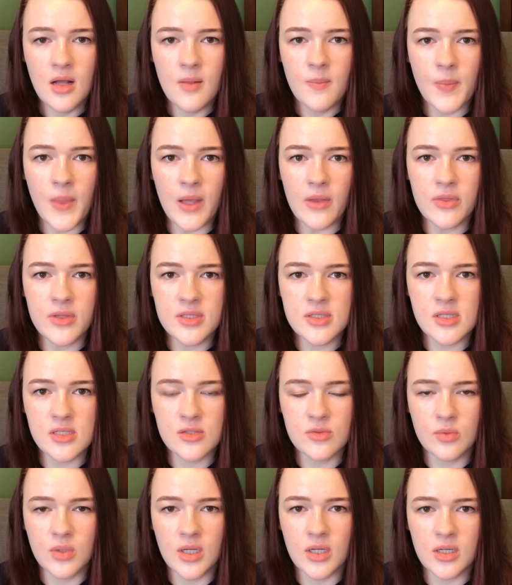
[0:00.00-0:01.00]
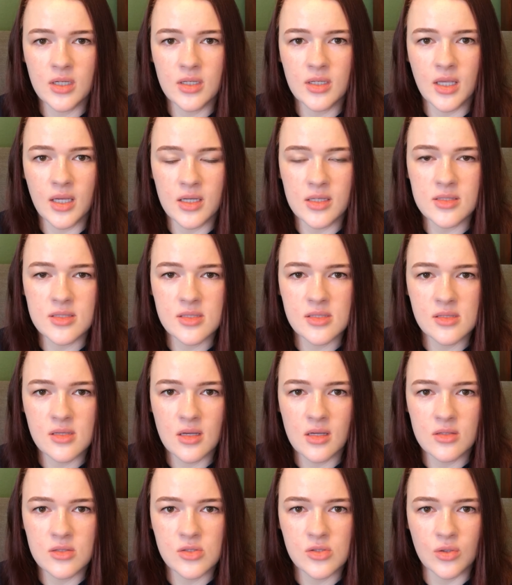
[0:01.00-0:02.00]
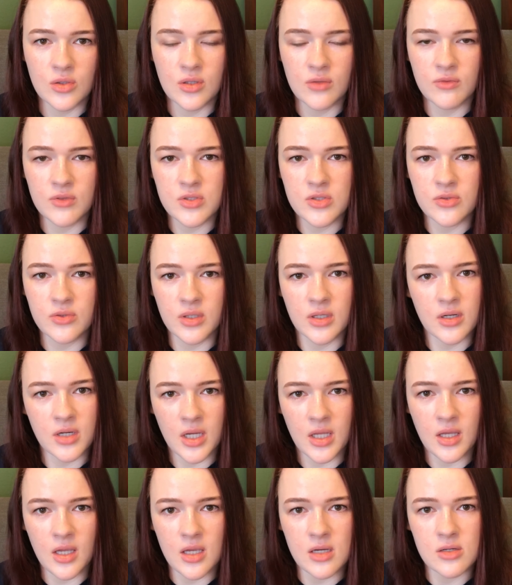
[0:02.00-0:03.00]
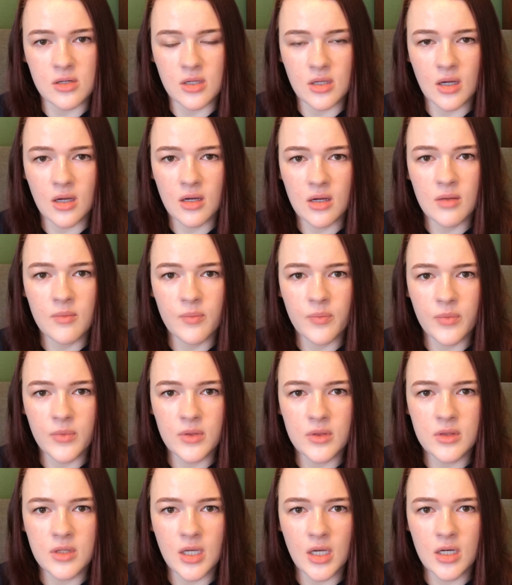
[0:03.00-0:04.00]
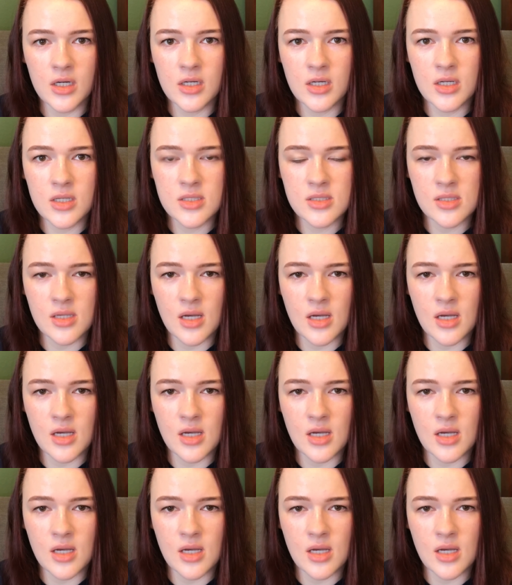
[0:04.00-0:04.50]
Now this is where it gets sort of into a gray area there is